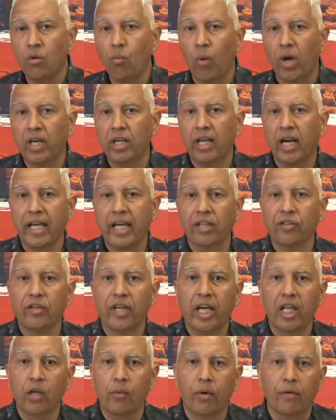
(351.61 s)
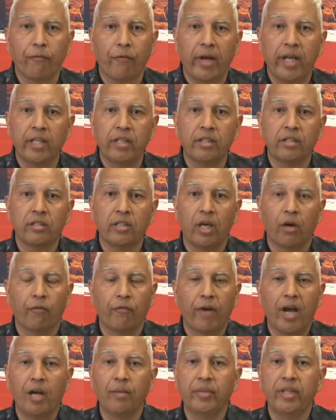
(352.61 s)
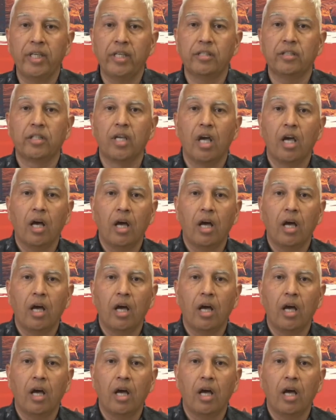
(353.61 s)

when can I get together with friends or families,